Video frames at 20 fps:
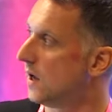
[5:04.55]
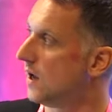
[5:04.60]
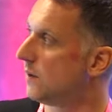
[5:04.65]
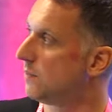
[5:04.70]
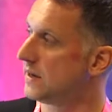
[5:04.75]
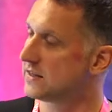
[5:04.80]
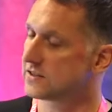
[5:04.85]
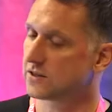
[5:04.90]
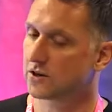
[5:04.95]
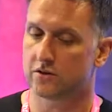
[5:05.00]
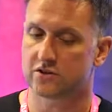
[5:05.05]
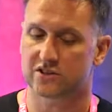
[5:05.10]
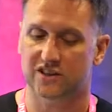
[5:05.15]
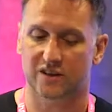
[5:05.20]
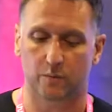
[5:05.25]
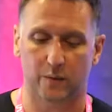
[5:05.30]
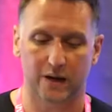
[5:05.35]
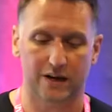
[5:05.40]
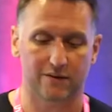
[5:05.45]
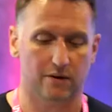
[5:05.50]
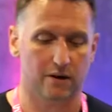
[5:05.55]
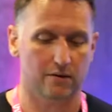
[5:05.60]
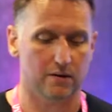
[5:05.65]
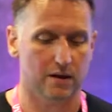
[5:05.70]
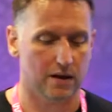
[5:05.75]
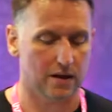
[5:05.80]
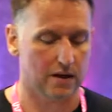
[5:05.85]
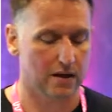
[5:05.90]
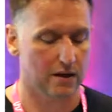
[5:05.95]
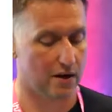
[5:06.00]
piece of content that
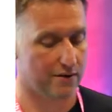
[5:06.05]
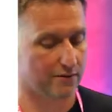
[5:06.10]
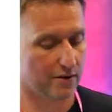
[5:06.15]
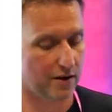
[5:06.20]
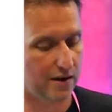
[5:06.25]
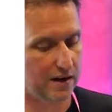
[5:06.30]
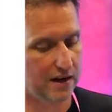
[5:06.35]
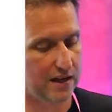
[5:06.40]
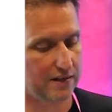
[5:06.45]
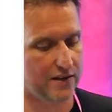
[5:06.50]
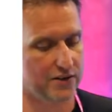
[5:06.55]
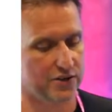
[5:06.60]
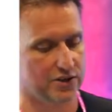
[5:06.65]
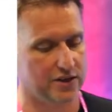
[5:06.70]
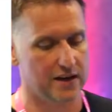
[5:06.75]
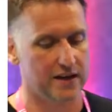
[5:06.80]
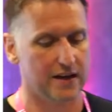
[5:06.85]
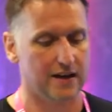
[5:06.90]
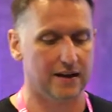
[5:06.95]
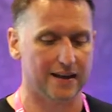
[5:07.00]
I wrote earlier this year.